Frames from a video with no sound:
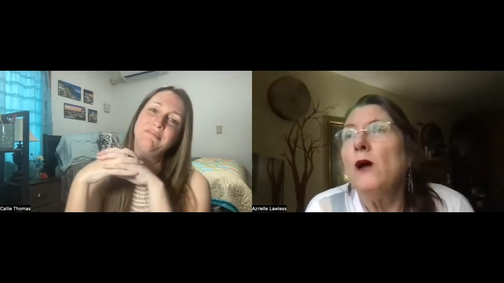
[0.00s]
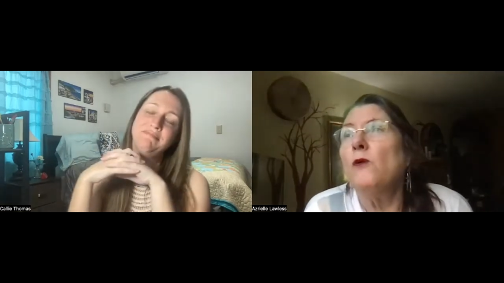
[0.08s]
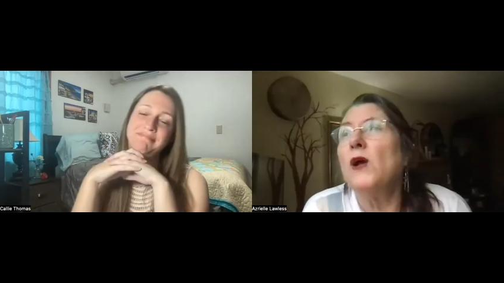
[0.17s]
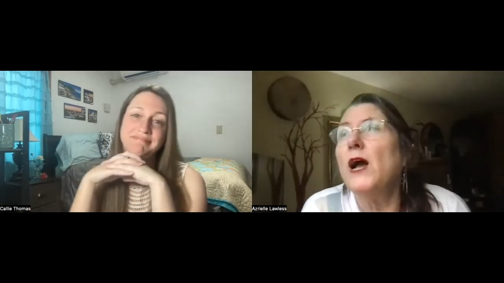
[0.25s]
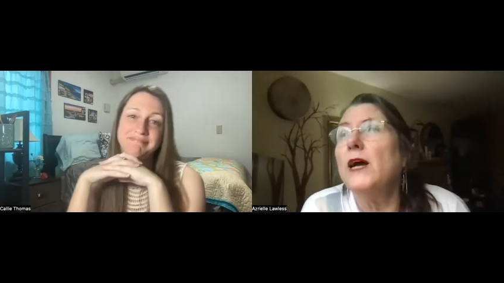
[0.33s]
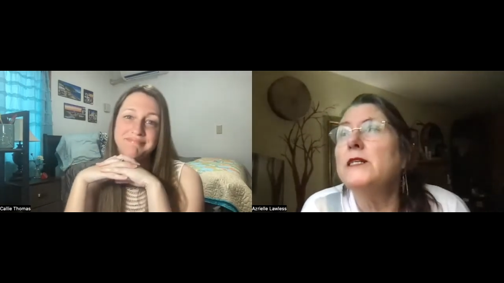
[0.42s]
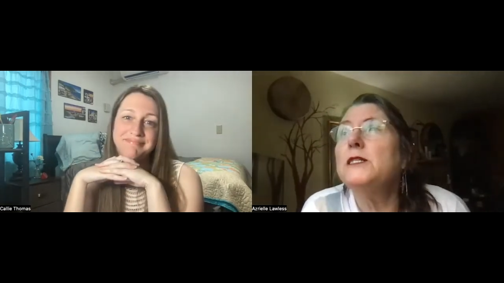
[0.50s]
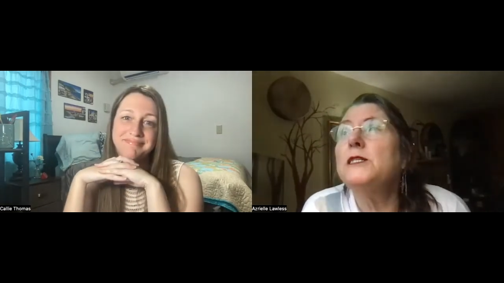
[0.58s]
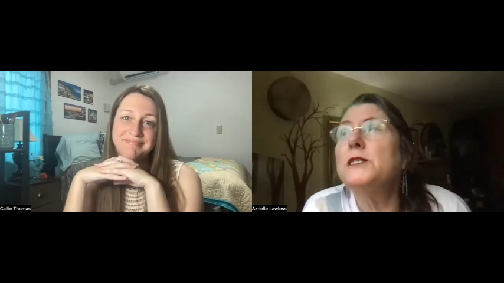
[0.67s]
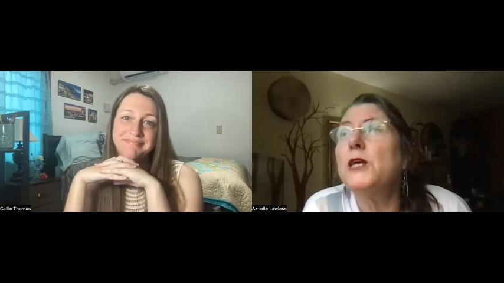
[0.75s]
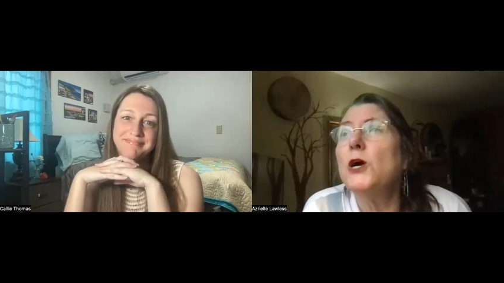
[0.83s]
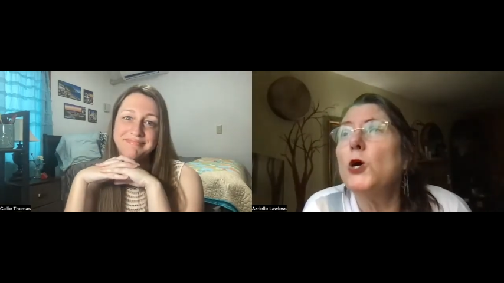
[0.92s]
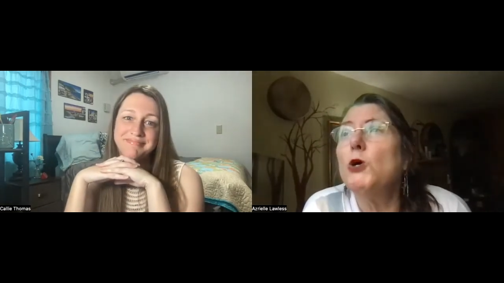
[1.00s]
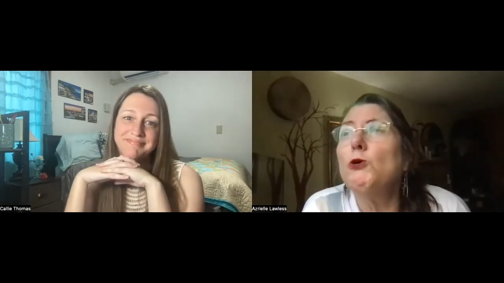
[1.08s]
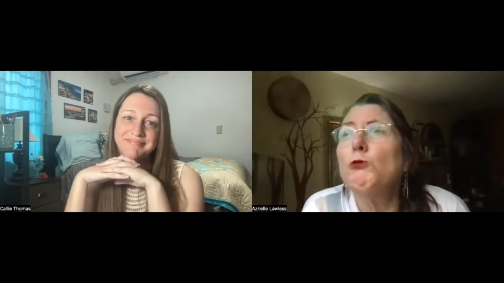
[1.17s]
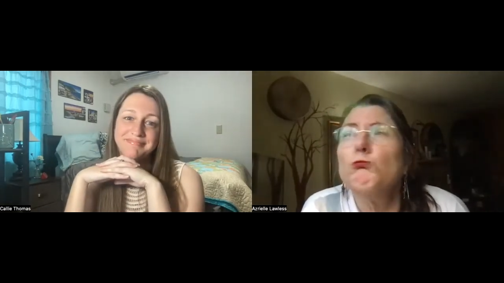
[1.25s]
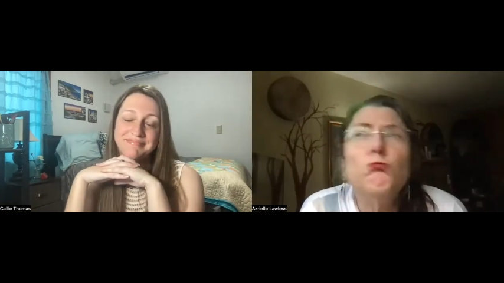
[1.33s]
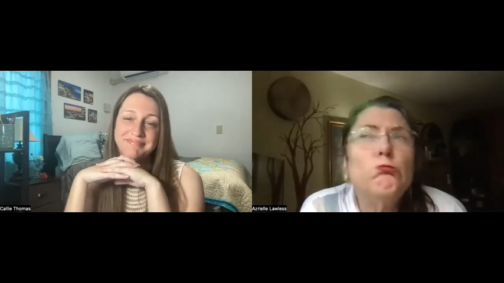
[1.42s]
Speaker 1: Okay,
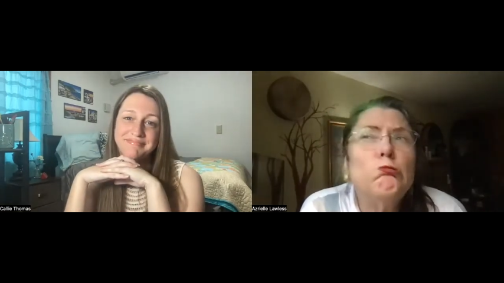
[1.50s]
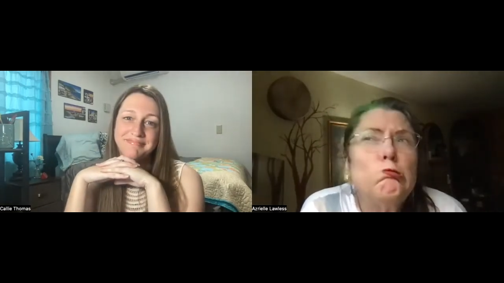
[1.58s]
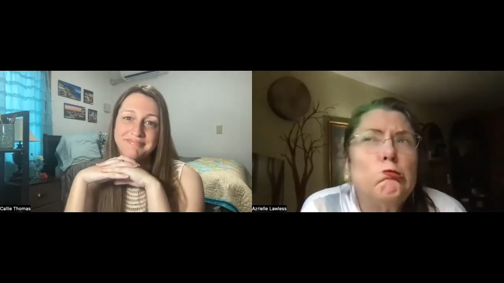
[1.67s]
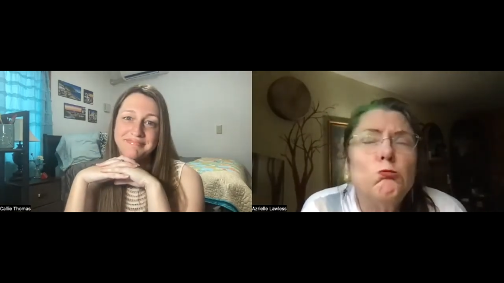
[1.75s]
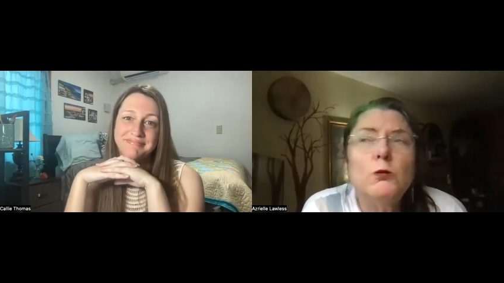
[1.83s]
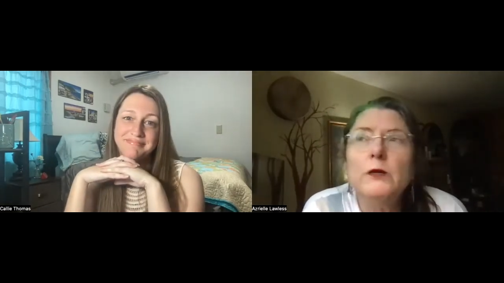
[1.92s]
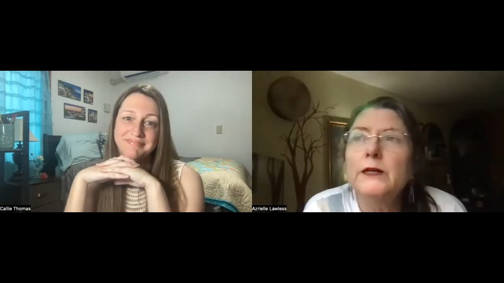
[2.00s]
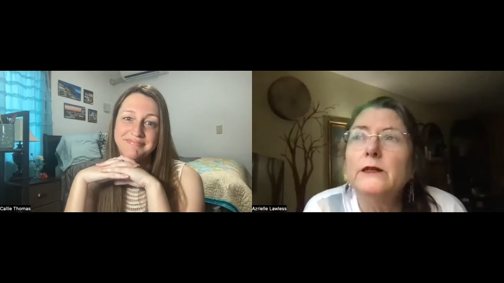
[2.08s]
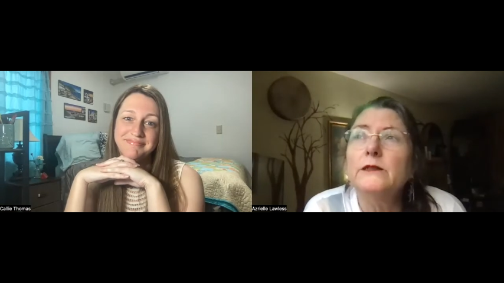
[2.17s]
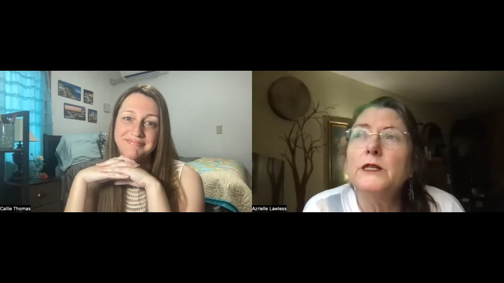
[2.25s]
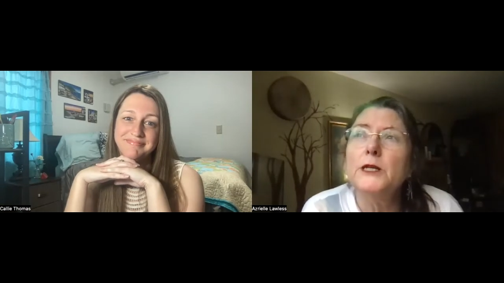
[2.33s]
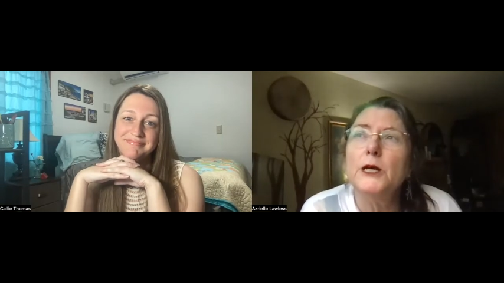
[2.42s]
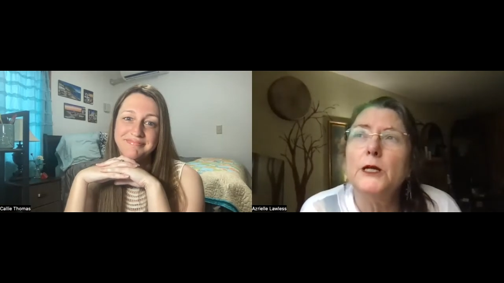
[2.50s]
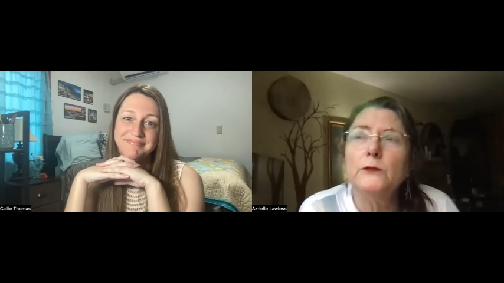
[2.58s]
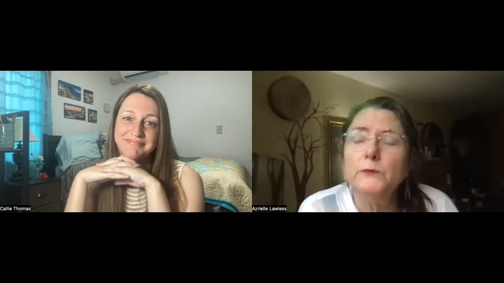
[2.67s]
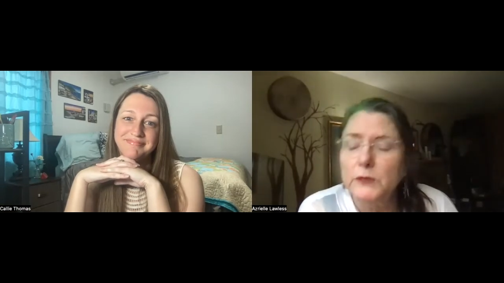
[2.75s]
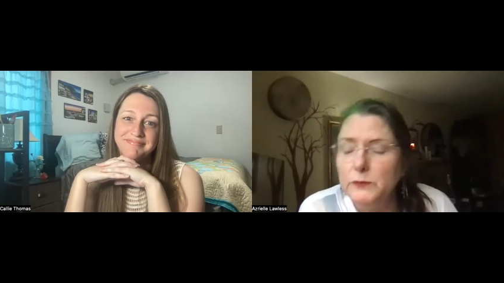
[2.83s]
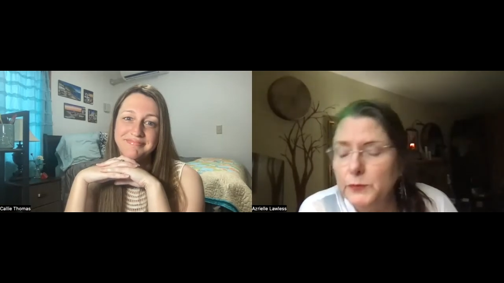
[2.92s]
so here's another
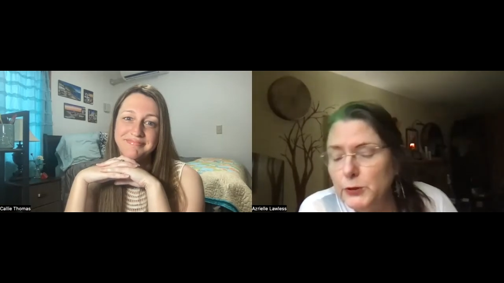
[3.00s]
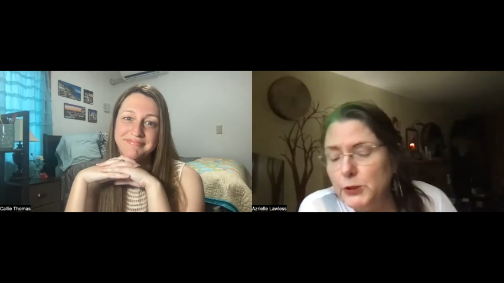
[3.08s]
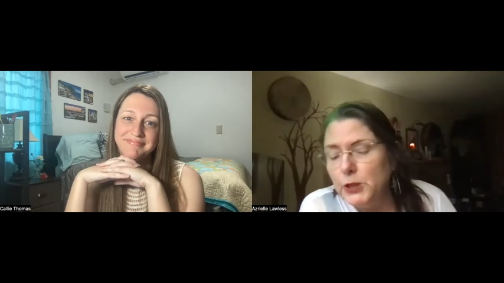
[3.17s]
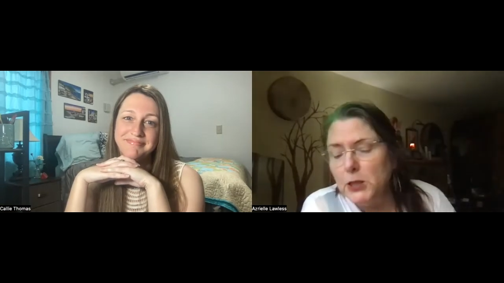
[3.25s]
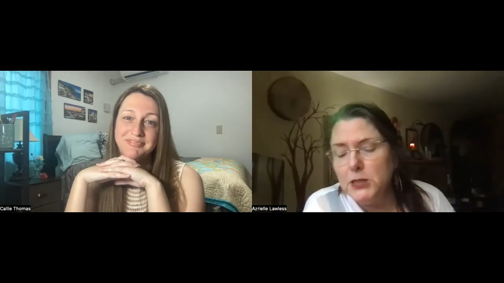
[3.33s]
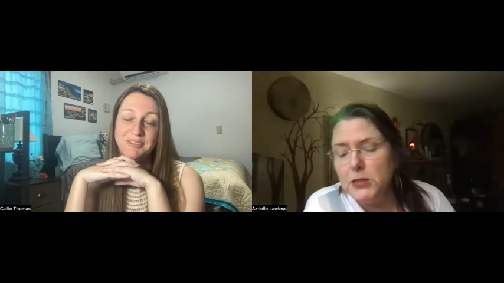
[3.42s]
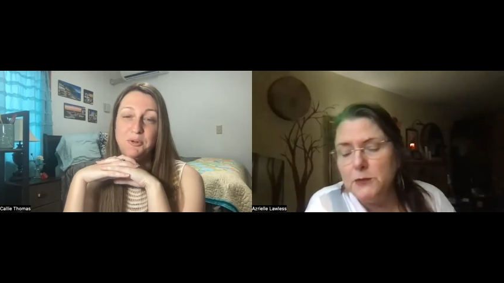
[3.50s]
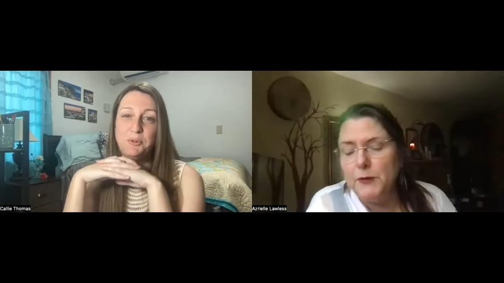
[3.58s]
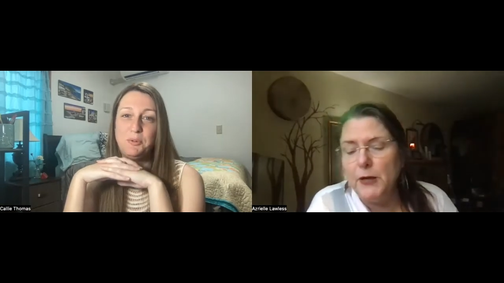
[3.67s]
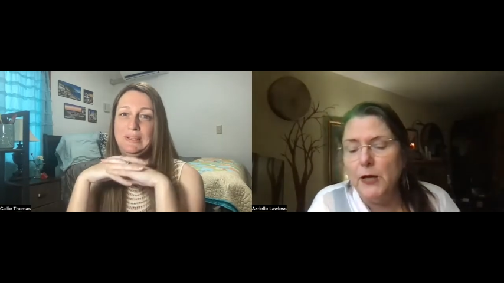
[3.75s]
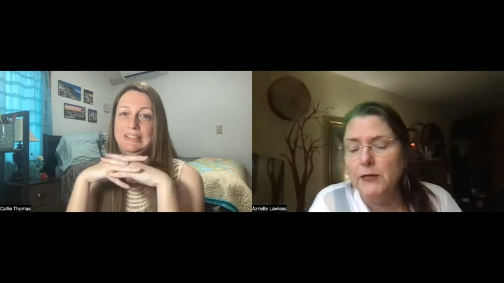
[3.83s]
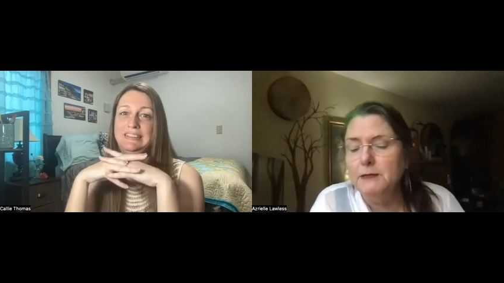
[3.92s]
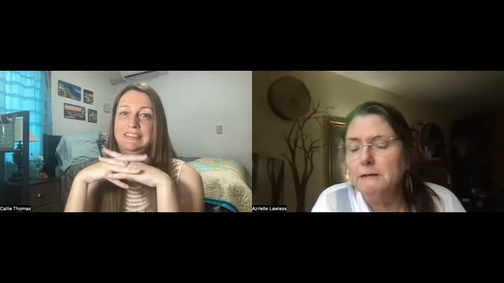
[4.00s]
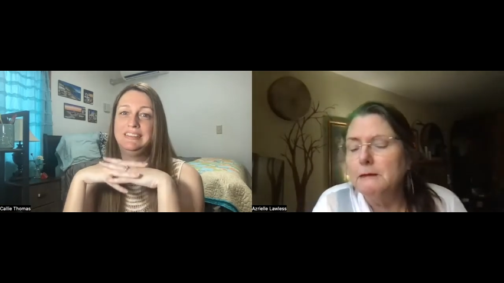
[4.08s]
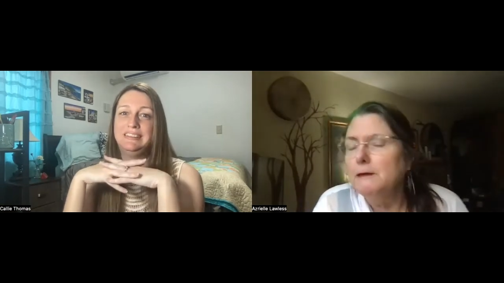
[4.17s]
one to put you on the spot.